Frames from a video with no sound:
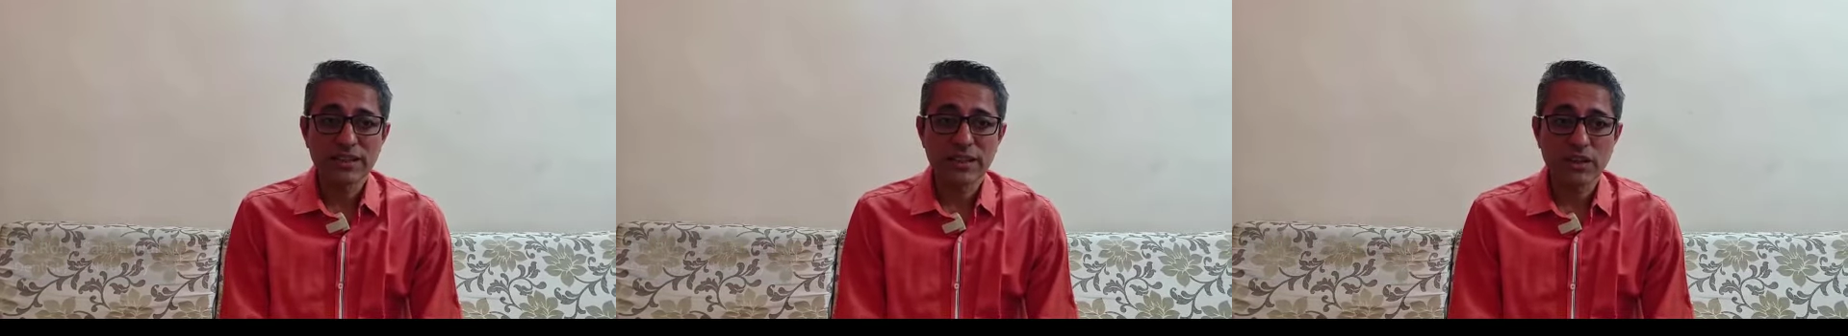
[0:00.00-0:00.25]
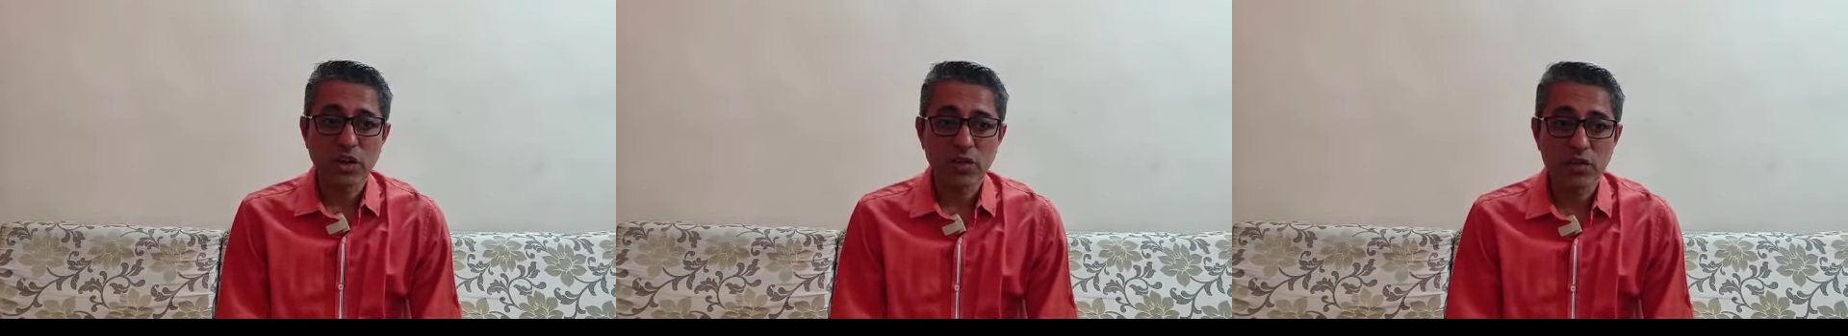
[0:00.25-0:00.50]

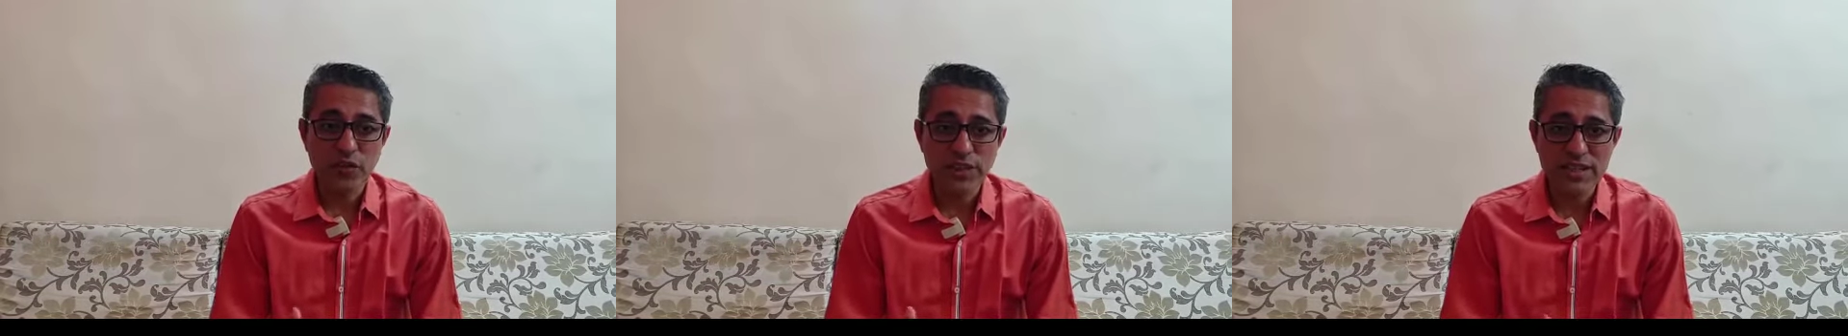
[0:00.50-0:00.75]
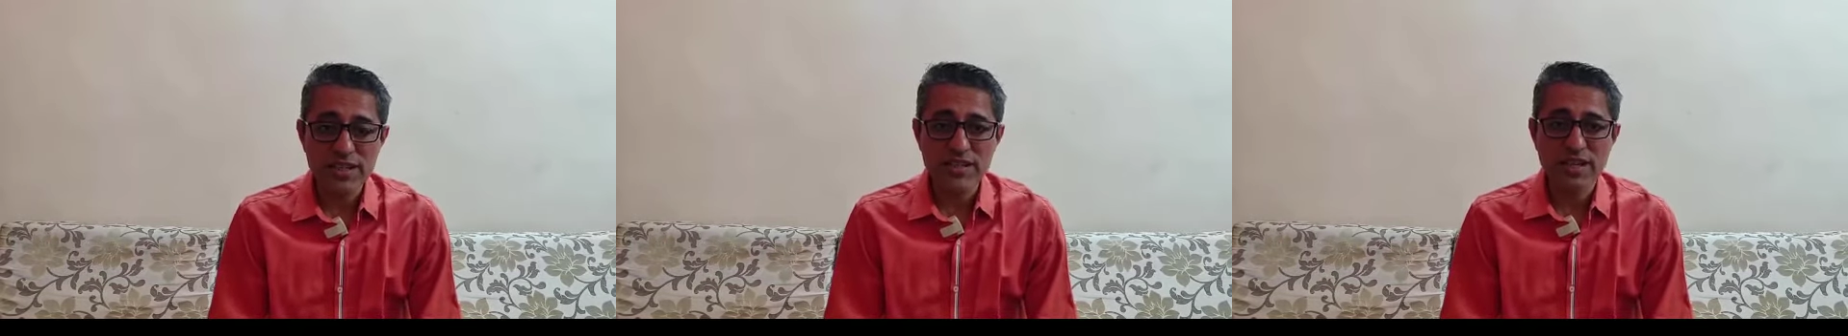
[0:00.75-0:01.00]
The
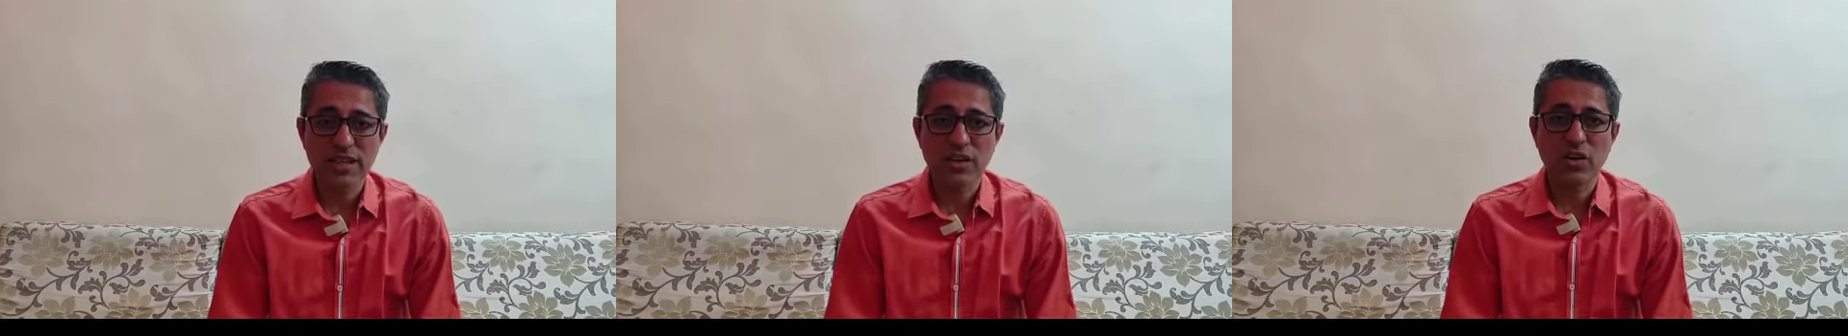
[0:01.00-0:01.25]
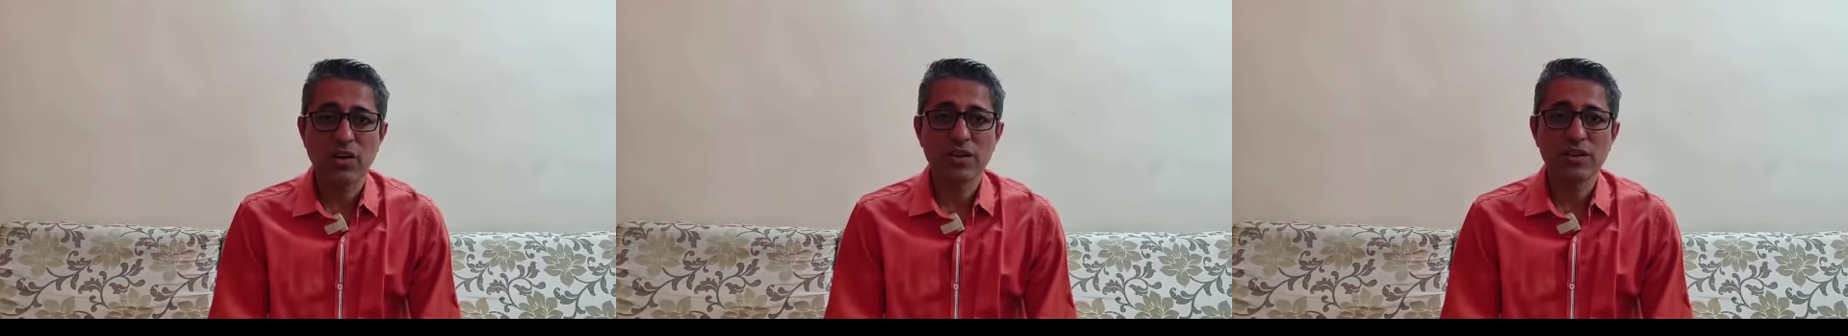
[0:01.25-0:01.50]
confidence I
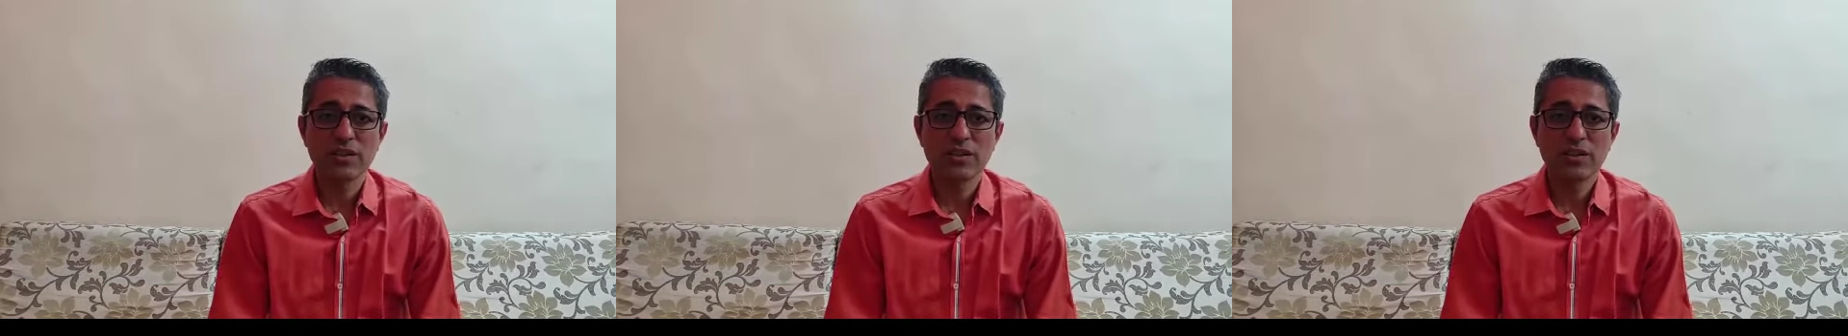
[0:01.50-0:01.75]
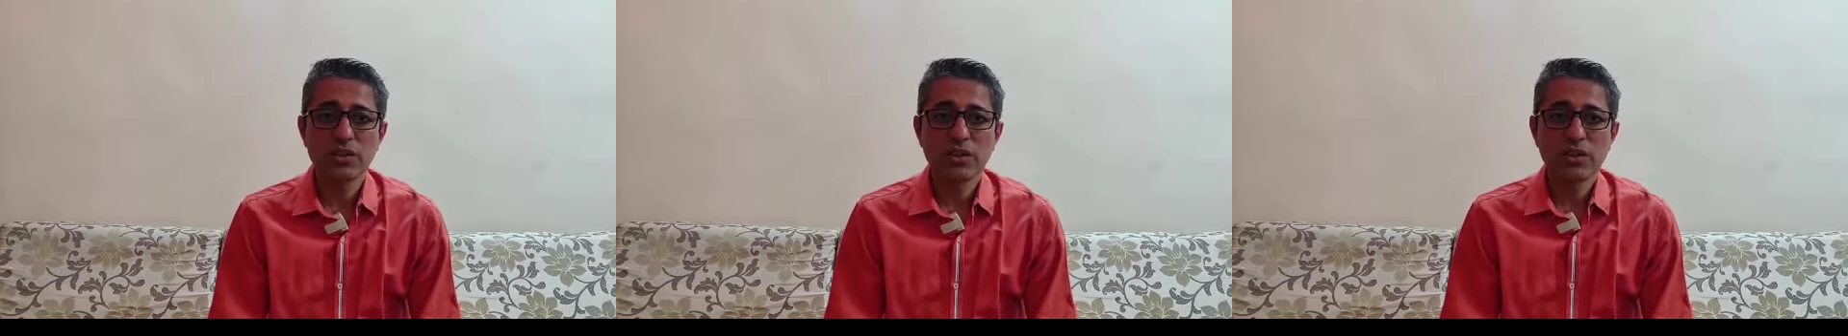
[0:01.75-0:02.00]
got
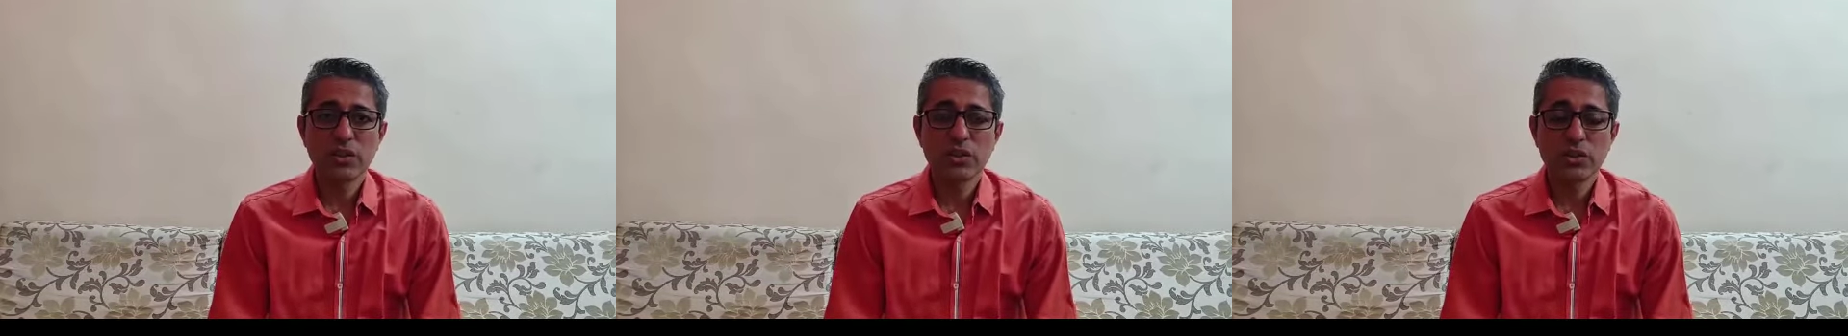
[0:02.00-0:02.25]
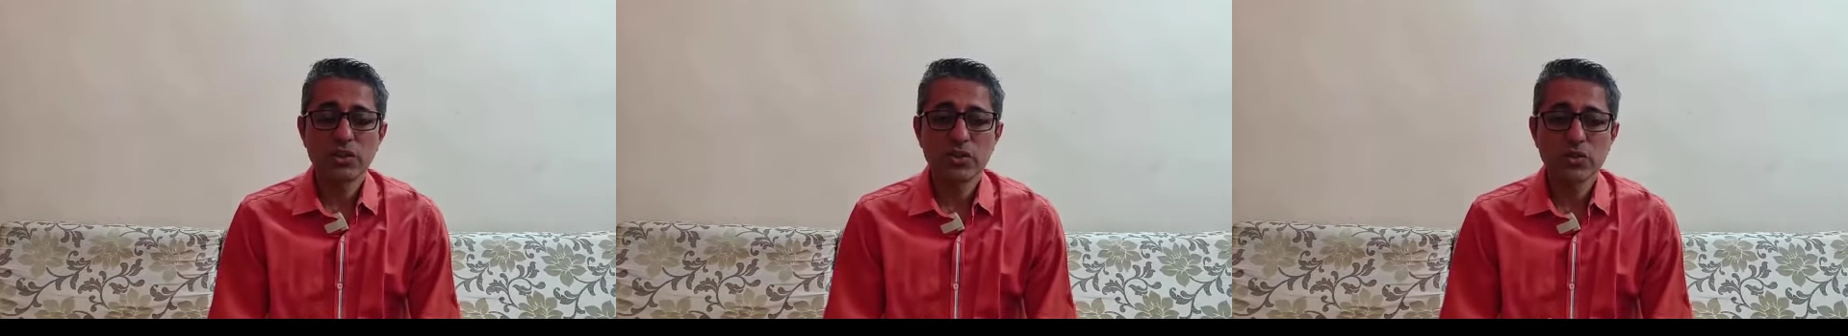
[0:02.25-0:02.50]

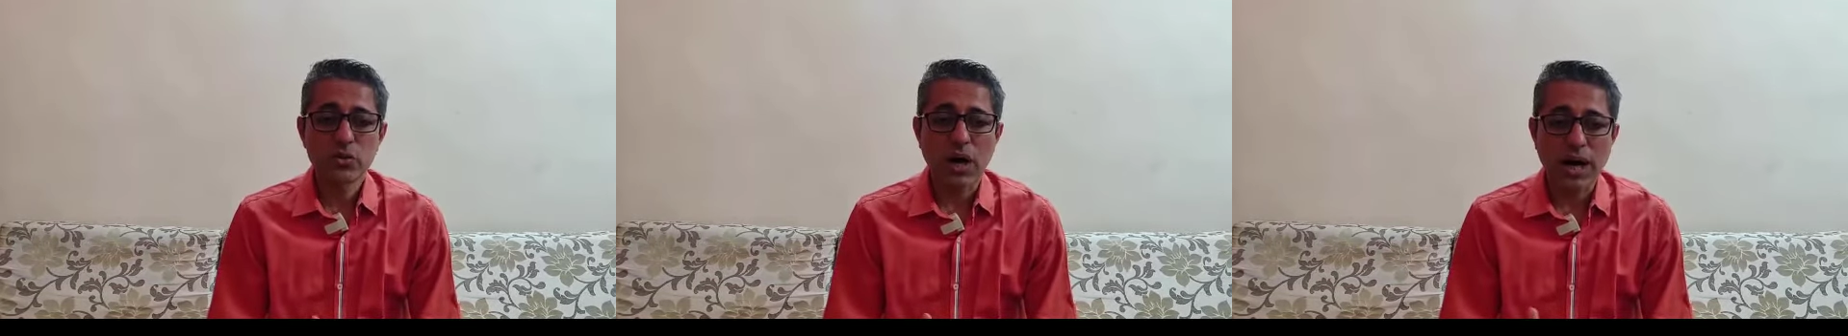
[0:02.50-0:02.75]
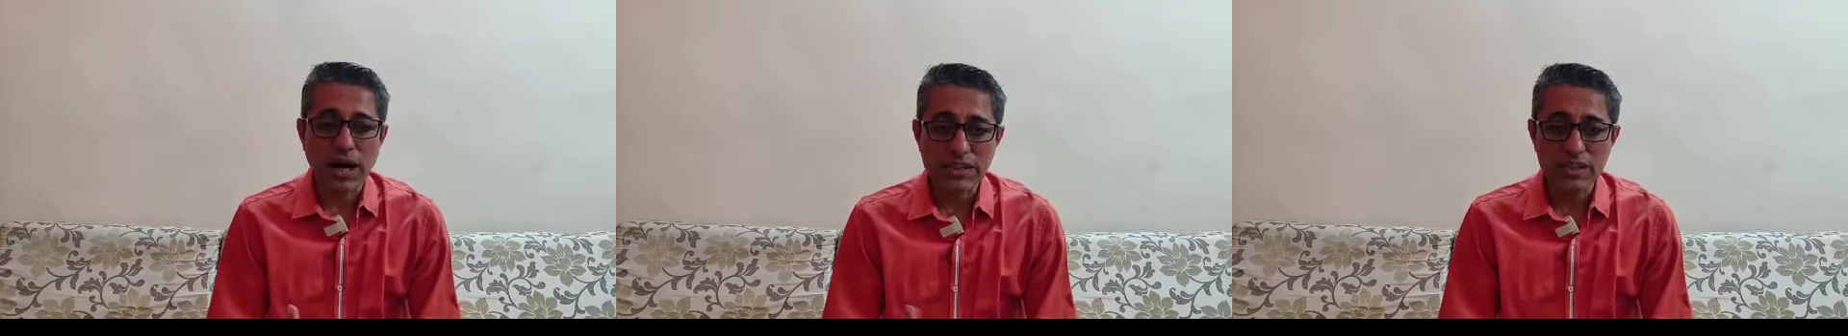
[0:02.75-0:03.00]
to
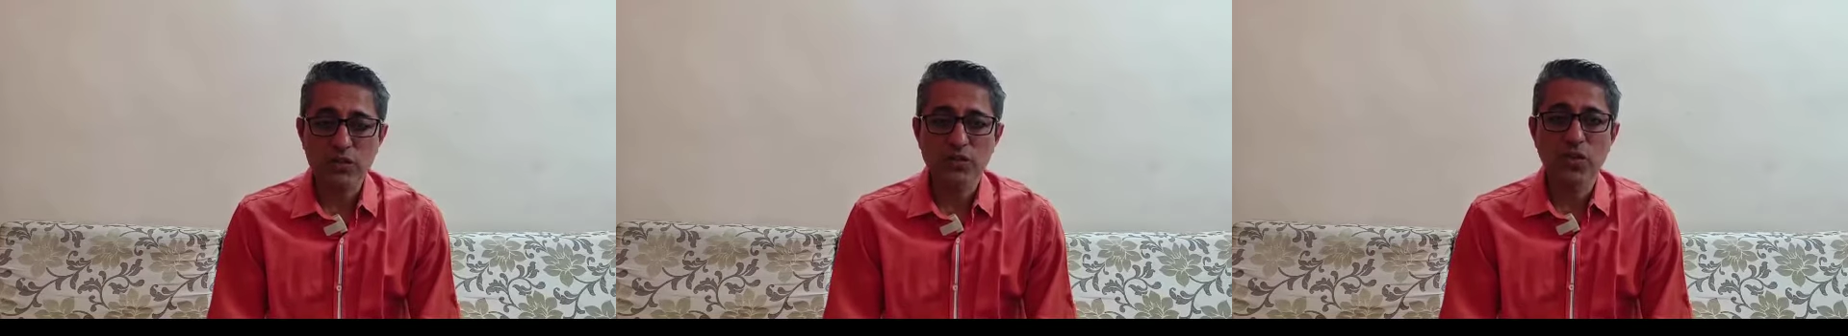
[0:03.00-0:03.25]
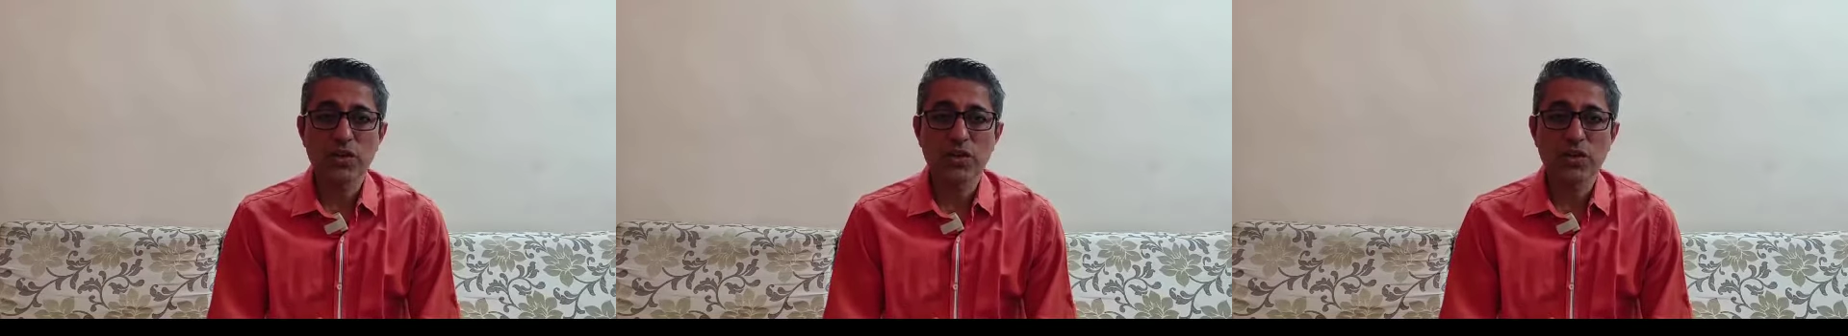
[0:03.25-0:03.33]
ask